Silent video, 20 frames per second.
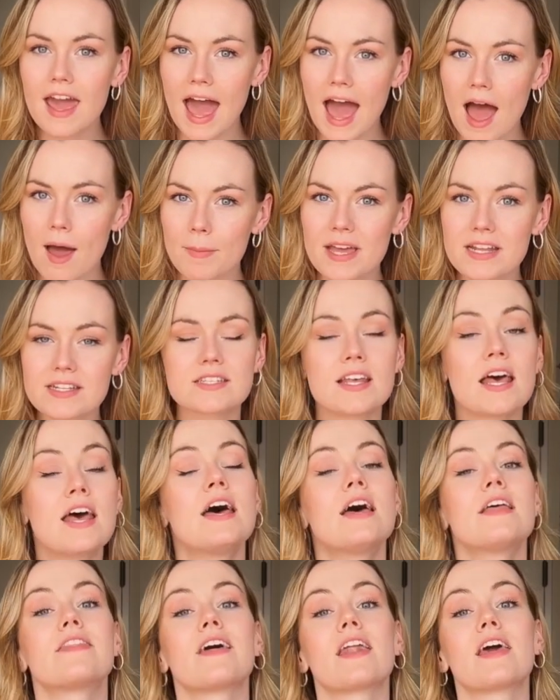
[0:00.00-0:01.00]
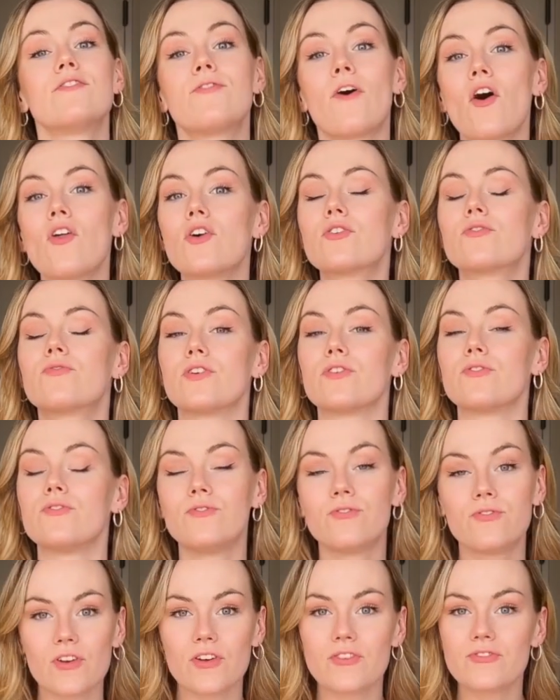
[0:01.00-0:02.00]
habits that I followed for
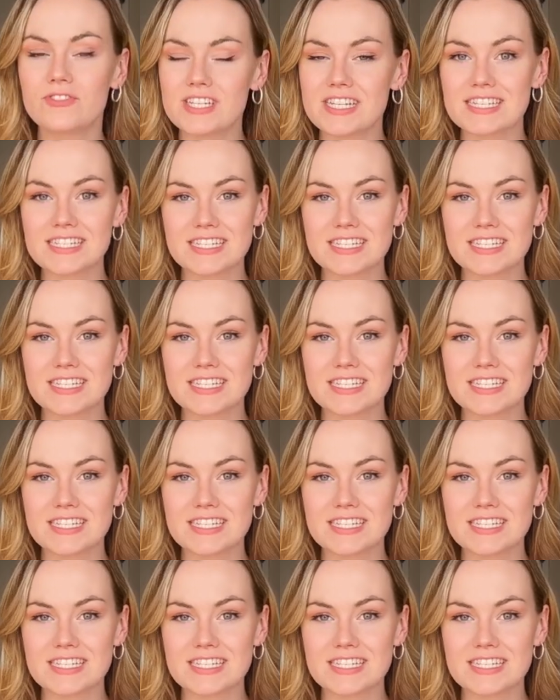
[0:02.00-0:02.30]
50